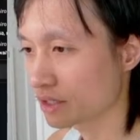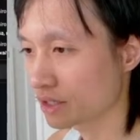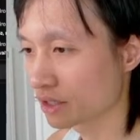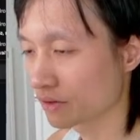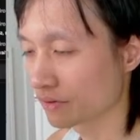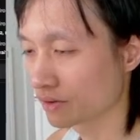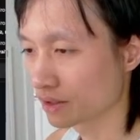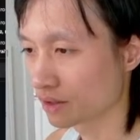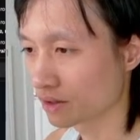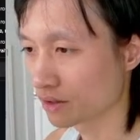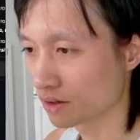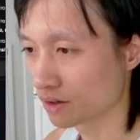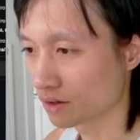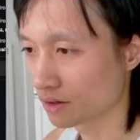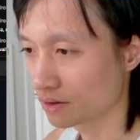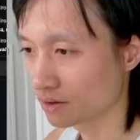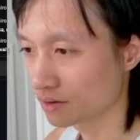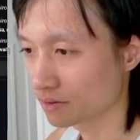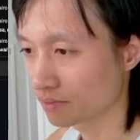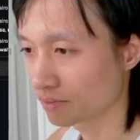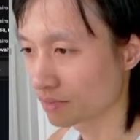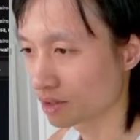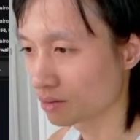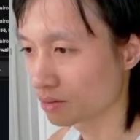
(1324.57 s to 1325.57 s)
of it
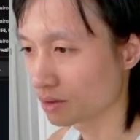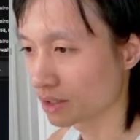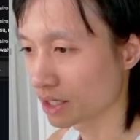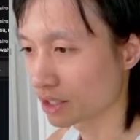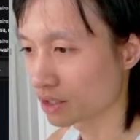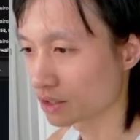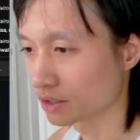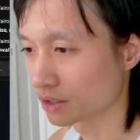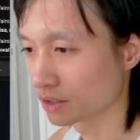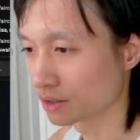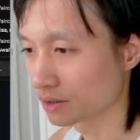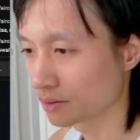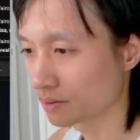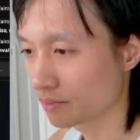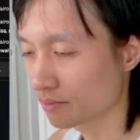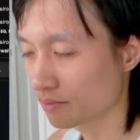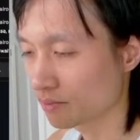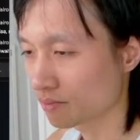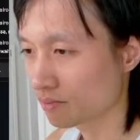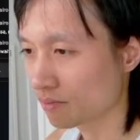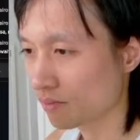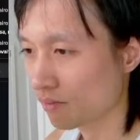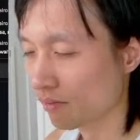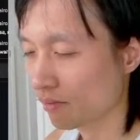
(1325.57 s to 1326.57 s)
all, maybe I could
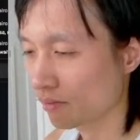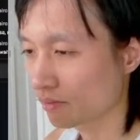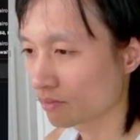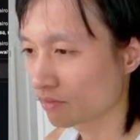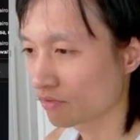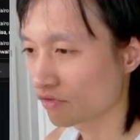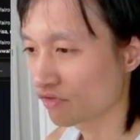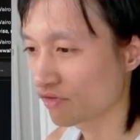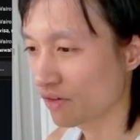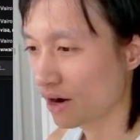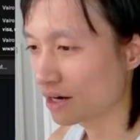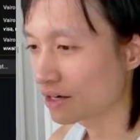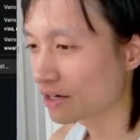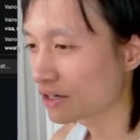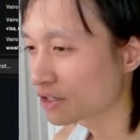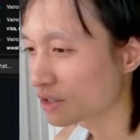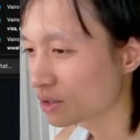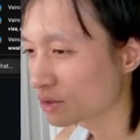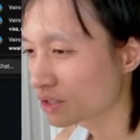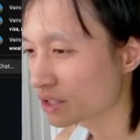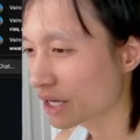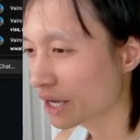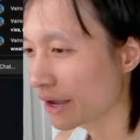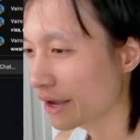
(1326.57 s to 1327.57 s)
find a
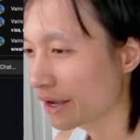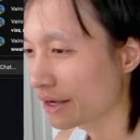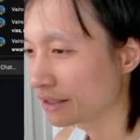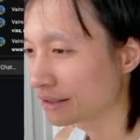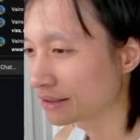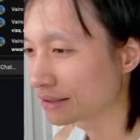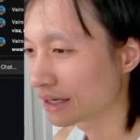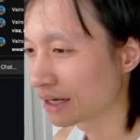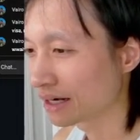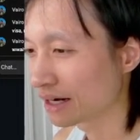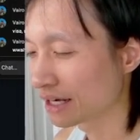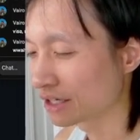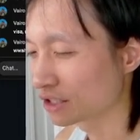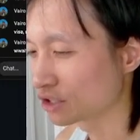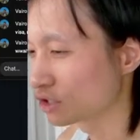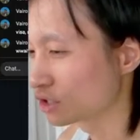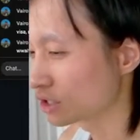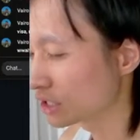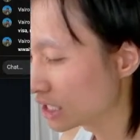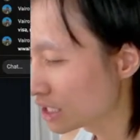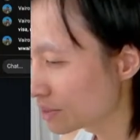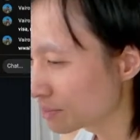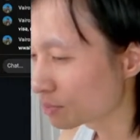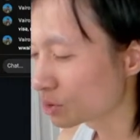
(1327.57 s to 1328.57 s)
use case that I
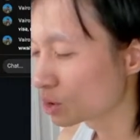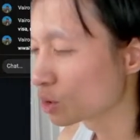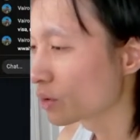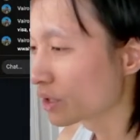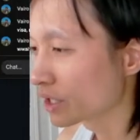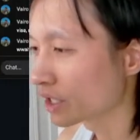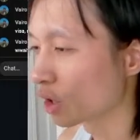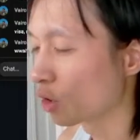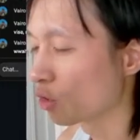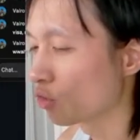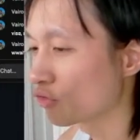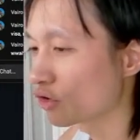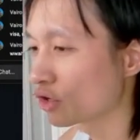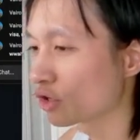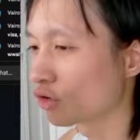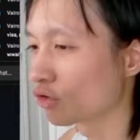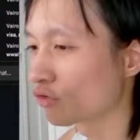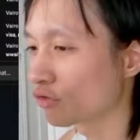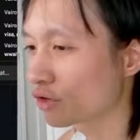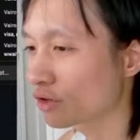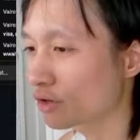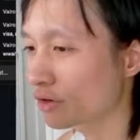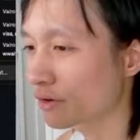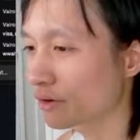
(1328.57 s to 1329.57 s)
just keep doing it over and
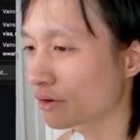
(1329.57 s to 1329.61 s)
over.